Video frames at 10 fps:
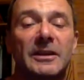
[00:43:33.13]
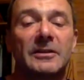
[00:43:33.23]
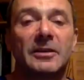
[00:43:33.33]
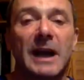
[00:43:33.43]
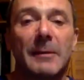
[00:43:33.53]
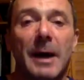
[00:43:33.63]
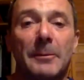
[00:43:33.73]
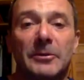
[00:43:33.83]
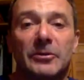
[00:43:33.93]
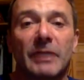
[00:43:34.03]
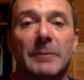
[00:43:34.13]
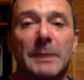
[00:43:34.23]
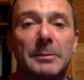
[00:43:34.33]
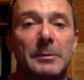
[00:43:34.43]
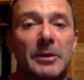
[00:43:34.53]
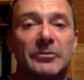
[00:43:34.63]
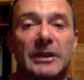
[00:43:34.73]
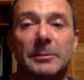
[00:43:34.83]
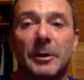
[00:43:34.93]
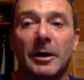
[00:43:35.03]
can come up and direct people much
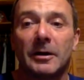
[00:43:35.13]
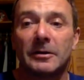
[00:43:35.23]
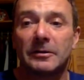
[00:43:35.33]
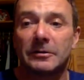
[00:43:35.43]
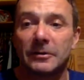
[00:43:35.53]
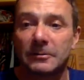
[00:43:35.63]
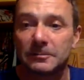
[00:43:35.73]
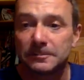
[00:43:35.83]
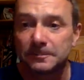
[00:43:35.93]
deeper, you know.